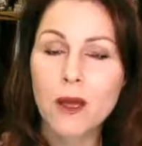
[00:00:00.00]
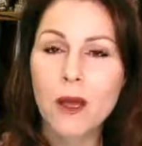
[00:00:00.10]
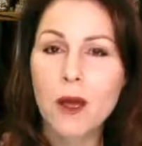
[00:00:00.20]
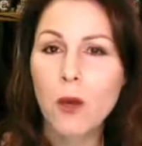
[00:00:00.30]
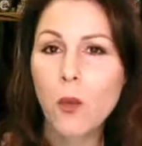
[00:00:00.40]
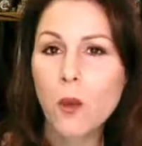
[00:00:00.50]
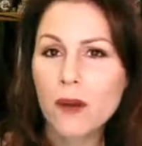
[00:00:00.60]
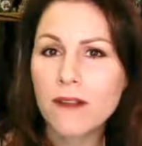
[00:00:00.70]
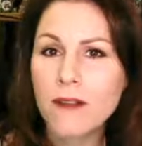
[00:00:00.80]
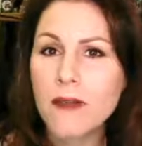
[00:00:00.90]
what are
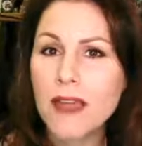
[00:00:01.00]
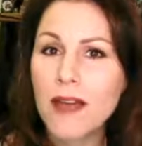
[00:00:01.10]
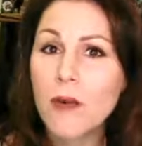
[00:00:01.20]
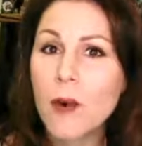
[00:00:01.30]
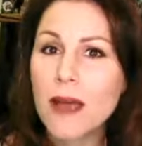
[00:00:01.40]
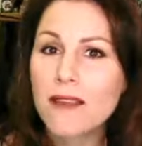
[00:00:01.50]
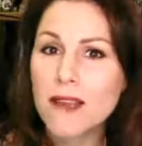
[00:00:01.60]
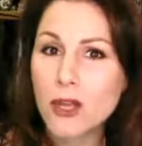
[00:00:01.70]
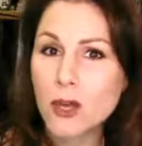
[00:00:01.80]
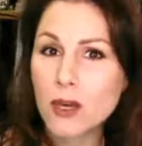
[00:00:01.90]
some of the other ways
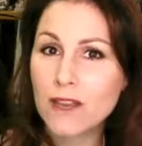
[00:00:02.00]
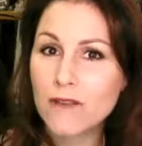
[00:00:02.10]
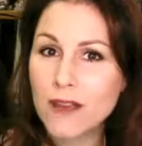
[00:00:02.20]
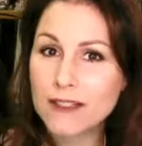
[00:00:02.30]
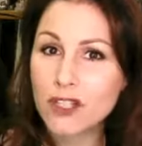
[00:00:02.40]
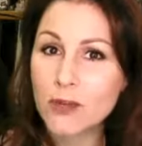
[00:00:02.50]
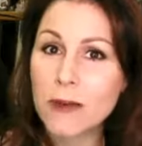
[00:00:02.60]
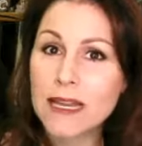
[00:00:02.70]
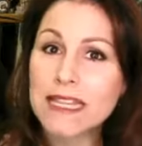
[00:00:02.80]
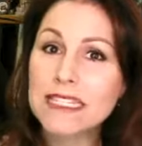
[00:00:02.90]
that you can invest your
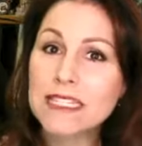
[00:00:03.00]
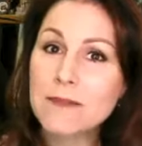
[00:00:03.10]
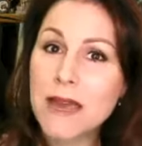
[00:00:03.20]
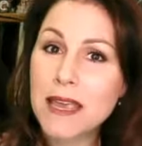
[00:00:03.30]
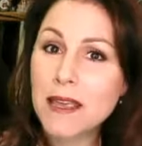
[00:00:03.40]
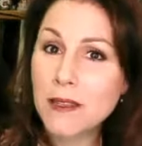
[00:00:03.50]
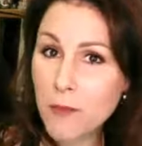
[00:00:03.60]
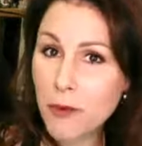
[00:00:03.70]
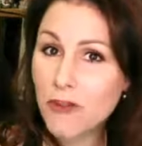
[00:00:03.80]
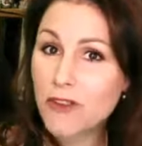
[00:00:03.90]
money to make the
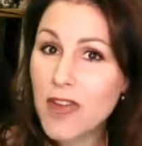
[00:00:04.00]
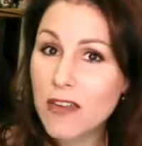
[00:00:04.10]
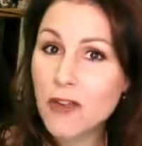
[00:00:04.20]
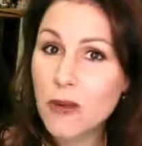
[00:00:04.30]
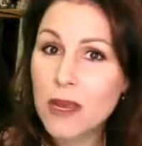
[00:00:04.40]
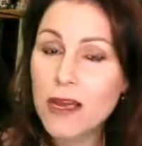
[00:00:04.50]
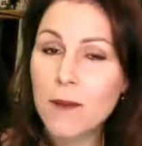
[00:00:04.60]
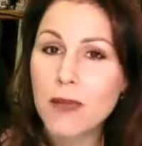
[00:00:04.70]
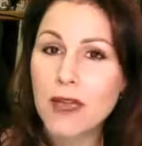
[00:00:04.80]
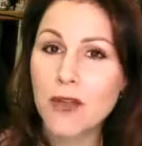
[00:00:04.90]
most out of your
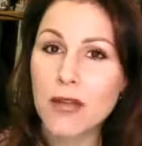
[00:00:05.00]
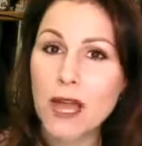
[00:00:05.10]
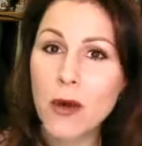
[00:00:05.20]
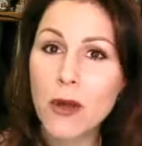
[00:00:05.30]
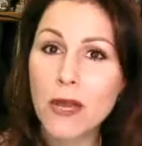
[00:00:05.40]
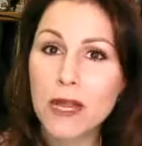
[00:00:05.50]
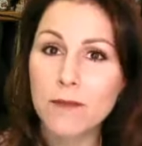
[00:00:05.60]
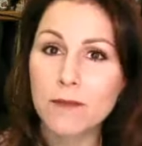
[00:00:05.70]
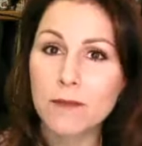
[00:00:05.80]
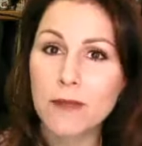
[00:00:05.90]
income that you're now earning?
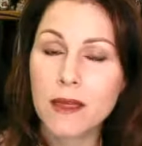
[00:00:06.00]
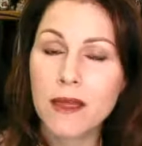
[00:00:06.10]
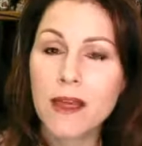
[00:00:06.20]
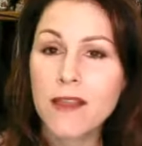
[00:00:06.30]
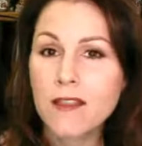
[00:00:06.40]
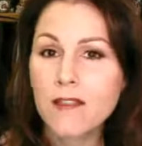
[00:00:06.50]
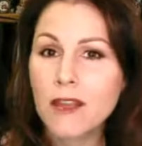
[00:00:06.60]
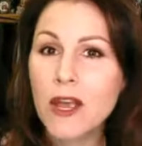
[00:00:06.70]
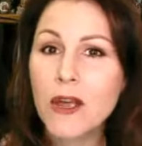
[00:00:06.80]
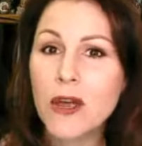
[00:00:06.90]
This
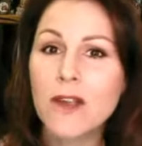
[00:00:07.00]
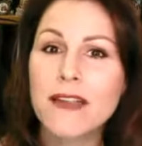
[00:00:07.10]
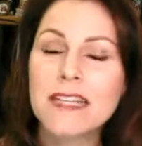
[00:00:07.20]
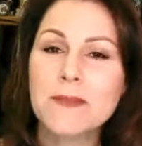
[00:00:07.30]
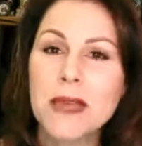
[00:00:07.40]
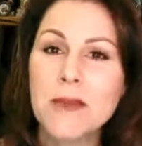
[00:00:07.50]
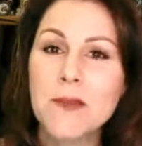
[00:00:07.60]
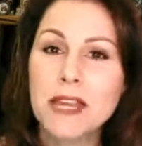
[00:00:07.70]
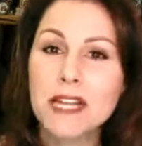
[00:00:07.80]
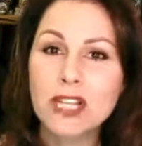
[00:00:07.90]
video goes out to people
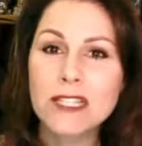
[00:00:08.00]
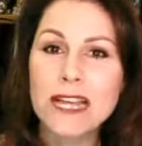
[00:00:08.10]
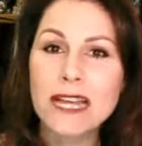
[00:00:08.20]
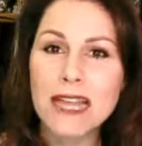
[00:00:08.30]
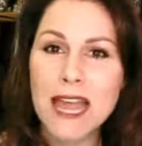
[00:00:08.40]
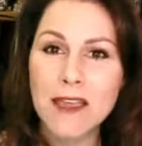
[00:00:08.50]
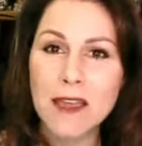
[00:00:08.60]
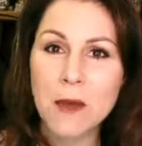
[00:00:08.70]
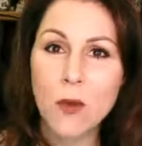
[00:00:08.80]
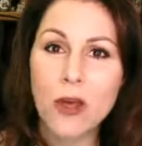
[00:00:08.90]
that are just starting out
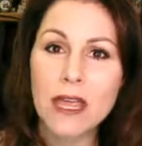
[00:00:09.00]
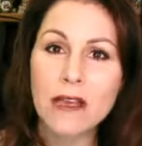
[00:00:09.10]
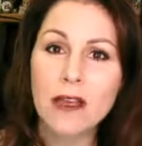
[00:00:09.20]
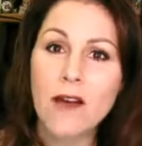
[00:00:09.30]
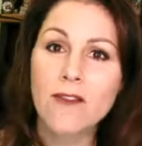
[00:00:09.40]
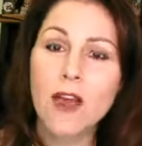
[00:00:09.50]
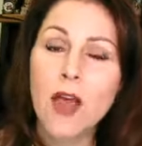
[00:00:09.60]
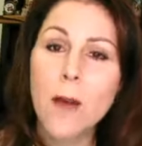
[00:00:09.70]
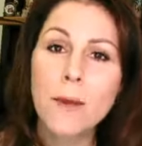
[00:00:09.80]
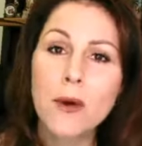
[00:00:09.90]
their working lives,
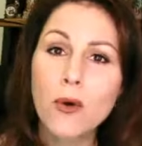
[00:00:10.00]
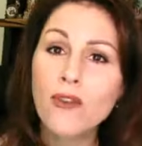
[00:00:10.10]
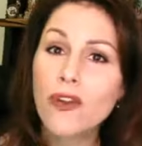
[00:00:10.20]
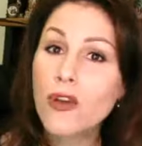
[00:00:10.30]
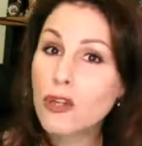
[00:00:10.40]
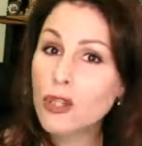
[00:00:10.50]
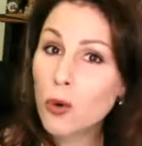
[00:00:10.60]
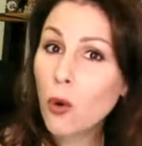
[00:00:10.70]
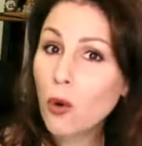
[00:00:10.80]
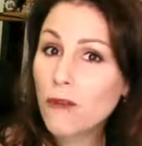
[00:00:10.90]
but also to
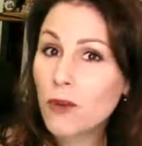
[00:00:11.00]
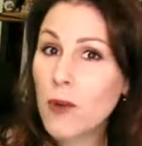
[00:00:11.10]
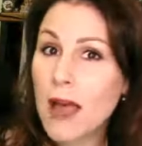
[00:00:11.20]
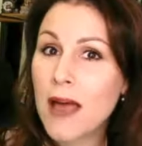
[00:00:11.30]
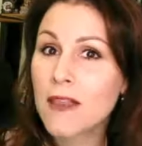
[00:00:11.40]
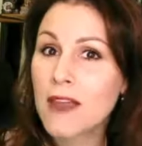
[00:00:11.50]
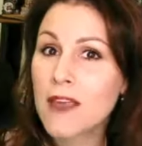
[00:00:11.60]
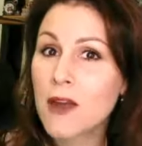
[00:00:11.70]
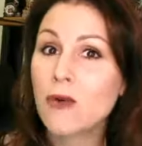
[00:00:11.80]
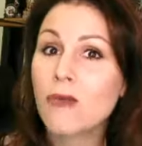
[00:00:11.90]
all of you out there that
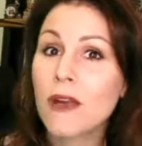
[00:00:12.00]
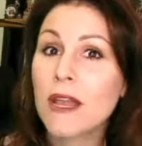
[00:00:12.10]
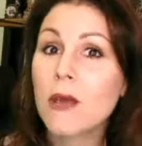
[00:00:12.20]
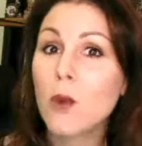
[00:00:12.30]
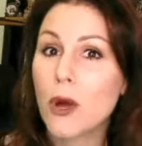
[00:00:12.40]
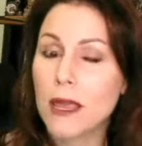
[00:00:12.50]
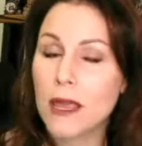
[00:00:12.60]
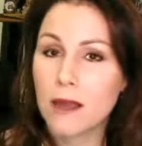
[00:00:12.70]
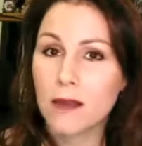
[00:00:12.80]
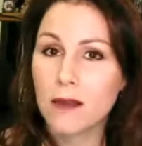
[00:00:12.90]
are already
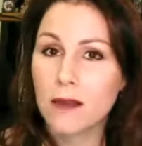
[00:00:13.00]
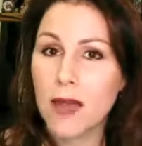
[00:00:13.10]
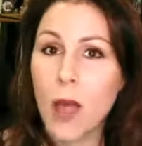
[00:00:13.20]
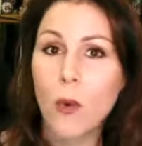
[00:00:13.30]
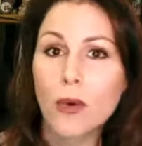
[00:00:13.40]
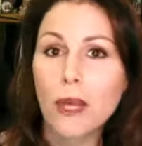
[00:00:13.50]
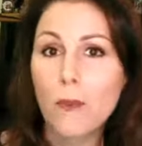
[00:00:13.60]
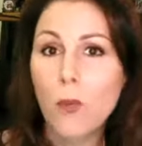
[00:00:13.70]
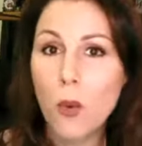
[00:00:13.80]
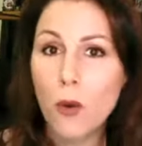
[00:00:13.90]
working and wanting
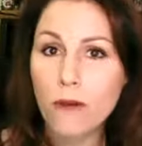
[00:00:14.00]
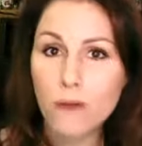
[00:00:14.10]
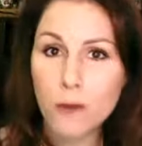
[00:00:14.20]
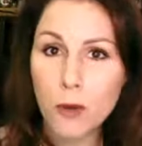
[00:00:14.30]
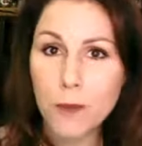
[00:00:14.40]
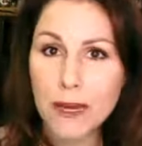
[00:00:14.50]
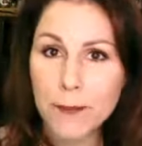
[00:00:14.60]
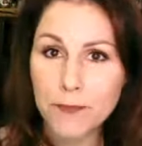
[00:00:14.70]
more from your money.